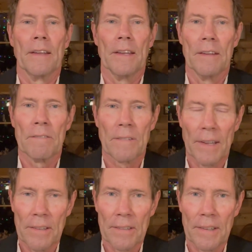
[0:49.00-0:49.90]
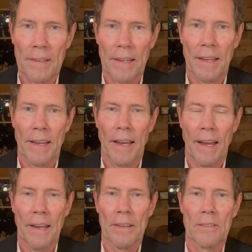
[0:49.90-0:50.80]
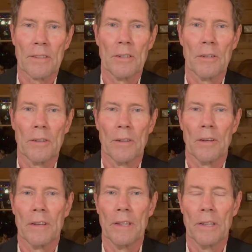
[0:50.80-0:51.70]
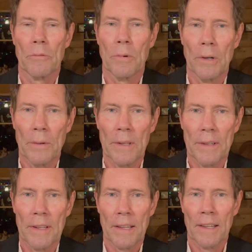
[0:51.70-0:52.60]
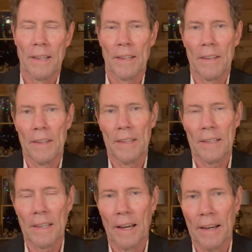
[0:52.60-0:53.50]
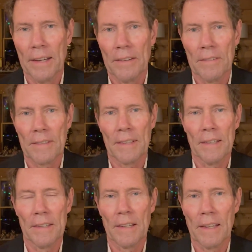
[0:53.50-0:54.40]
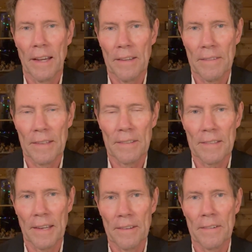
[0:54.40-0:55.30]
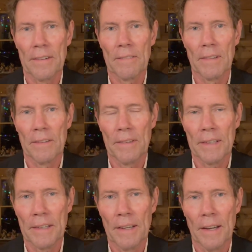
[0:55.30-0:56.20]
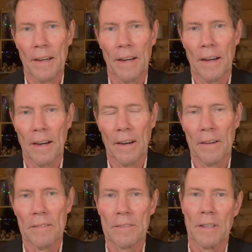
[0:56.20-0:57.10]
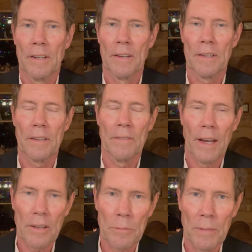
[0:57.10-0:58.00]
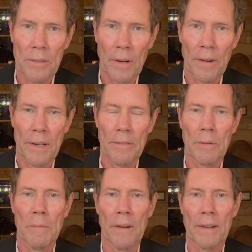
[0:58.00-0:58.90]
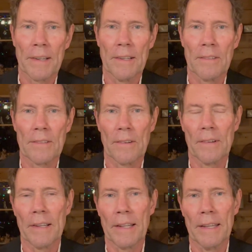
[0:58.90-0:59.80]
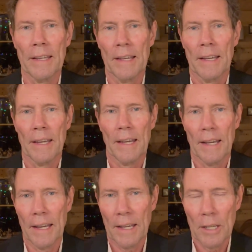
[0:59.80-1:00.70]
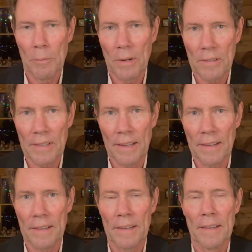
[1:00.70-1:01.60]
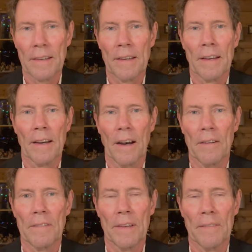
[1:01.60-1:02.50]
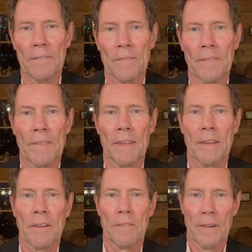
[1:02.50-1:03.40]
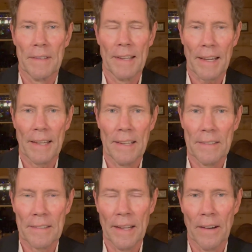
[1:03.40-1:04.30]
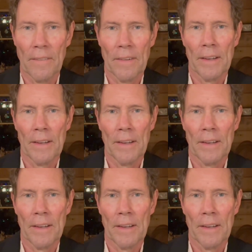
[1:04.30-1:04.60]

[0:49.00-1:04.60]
Inflation has eroded the lives, the standard of living of the vast majority of Americans, certainly 80% of them, for decades now,